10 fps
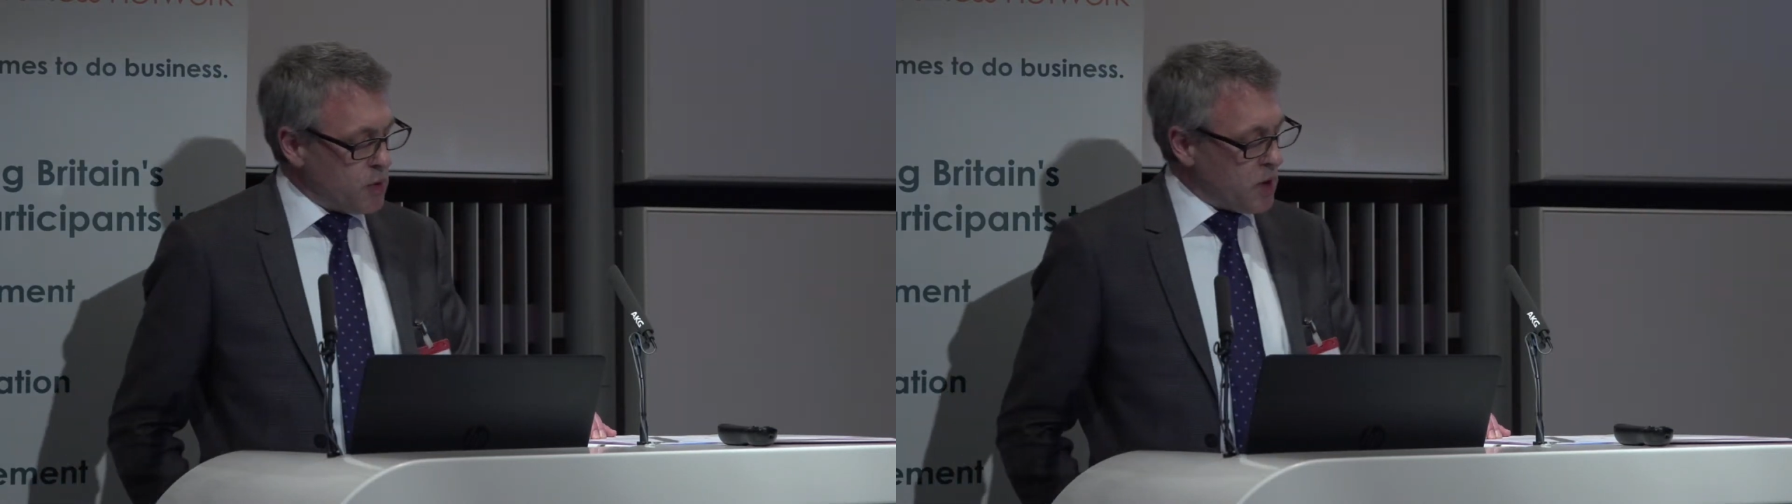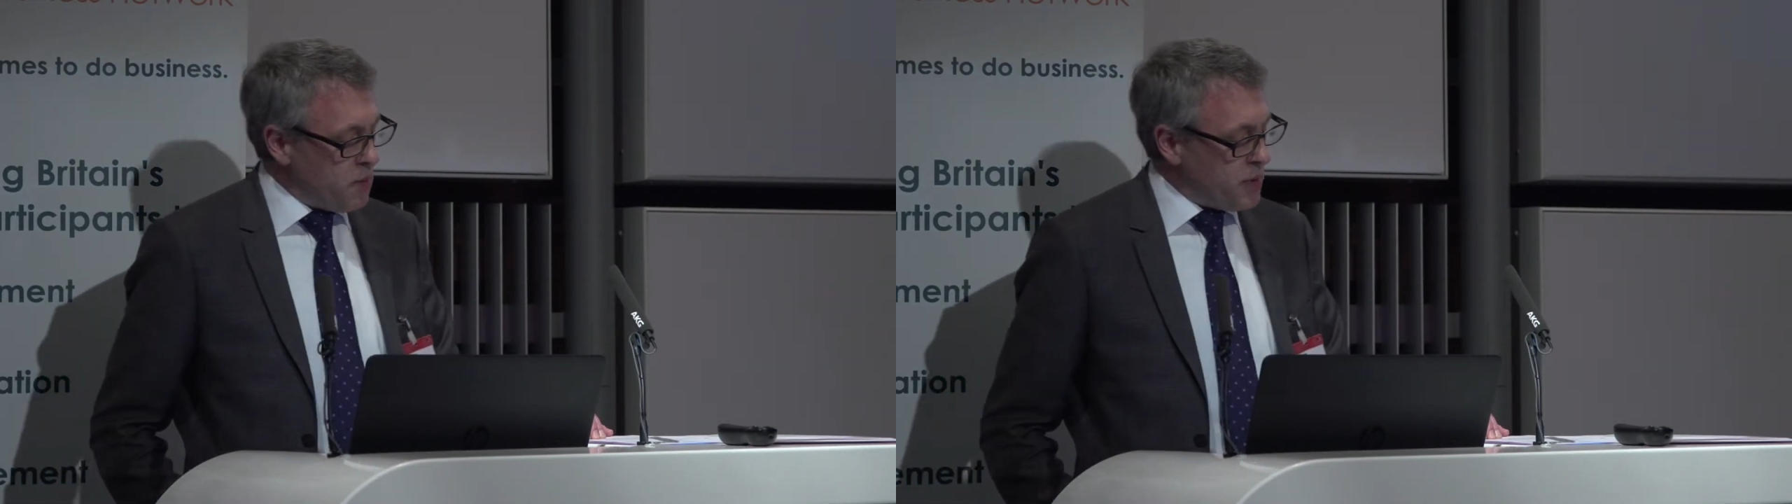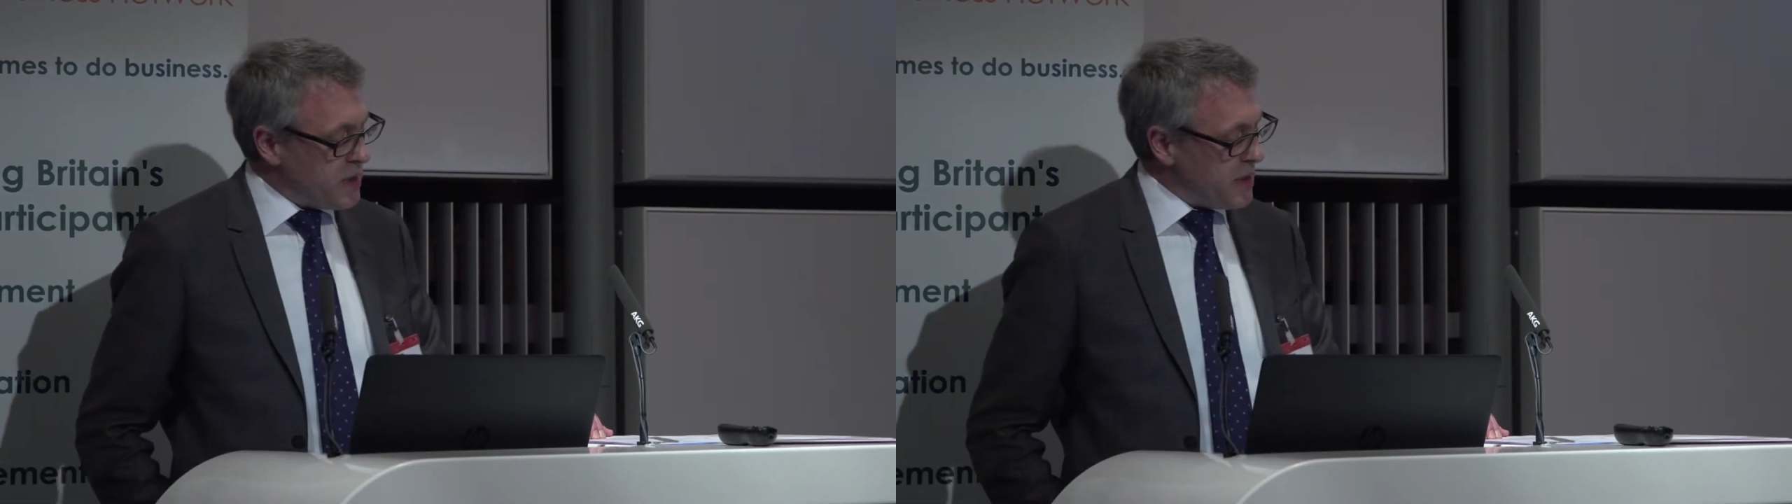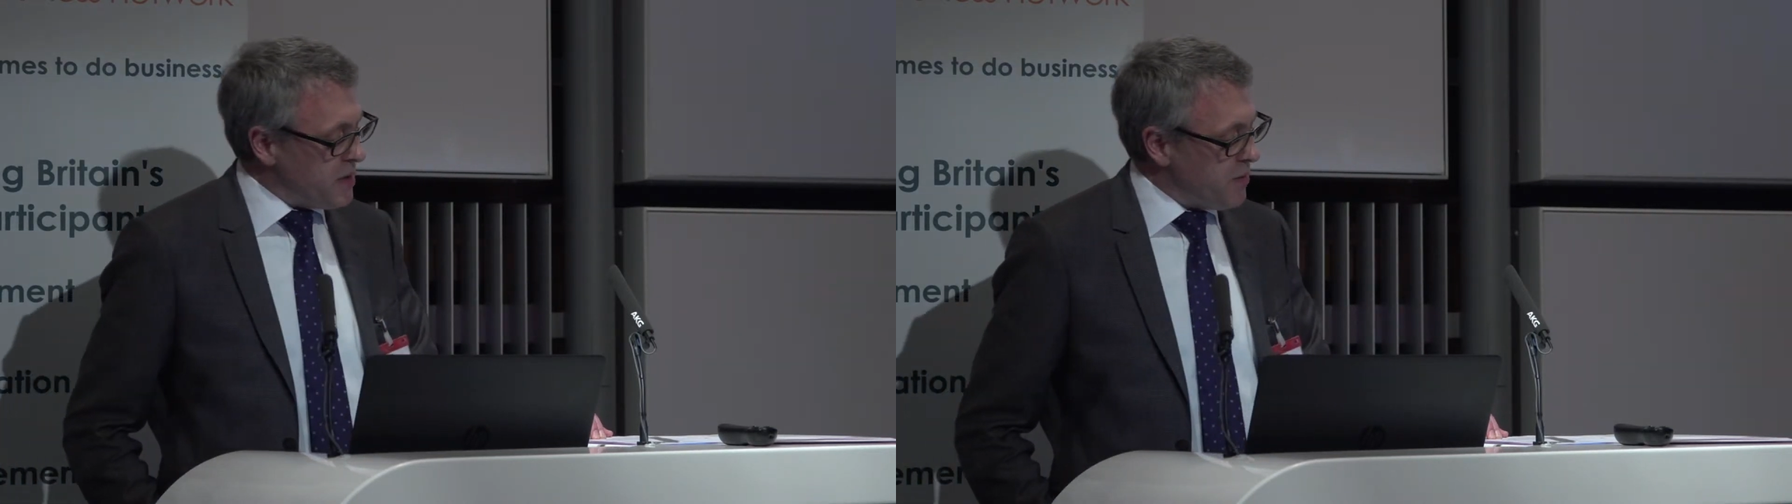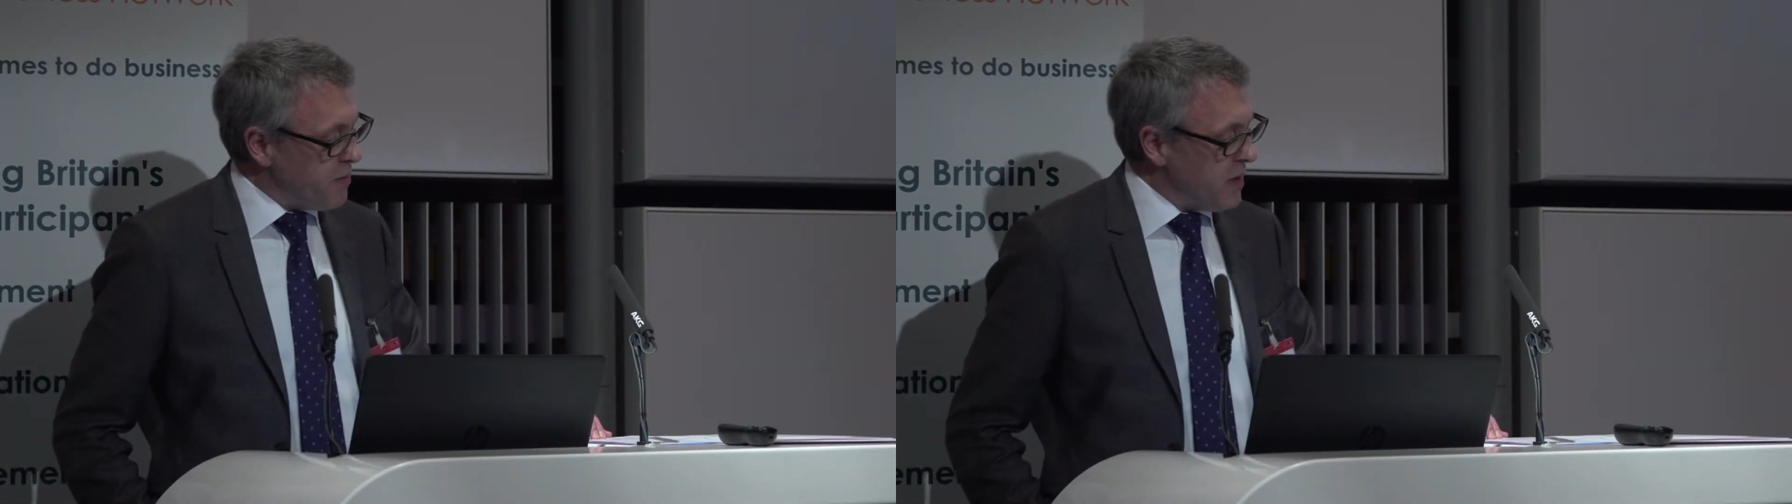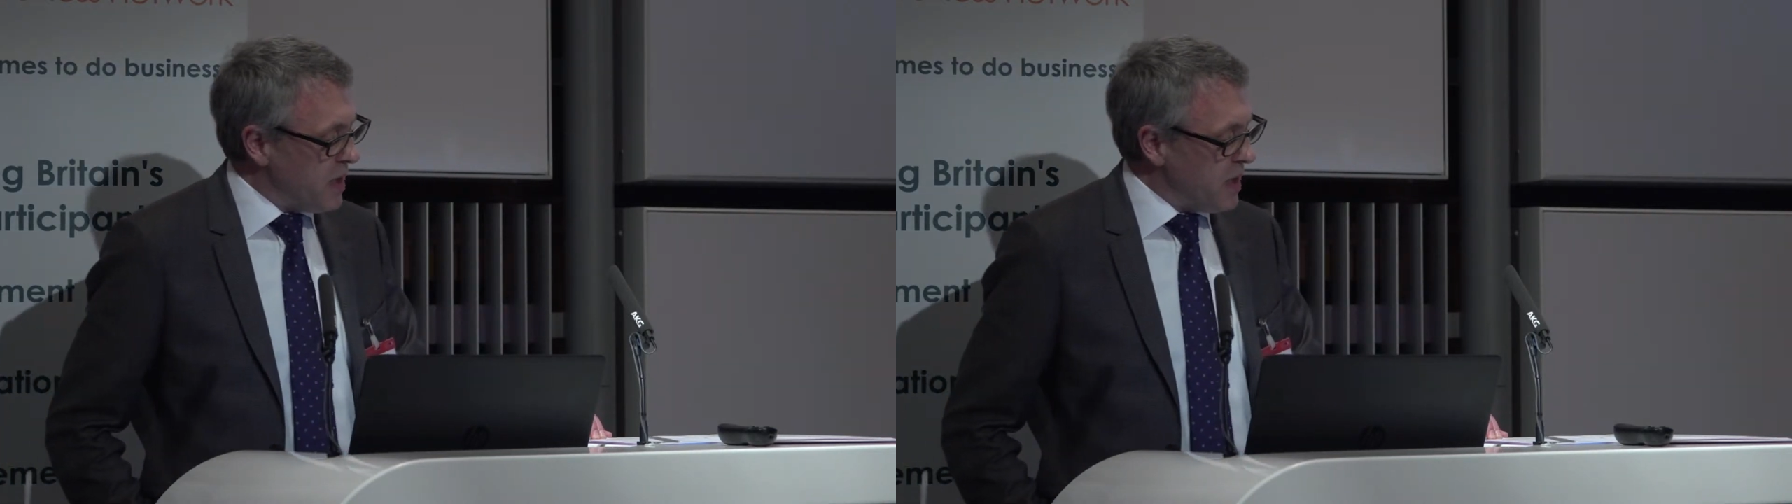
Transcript: competitive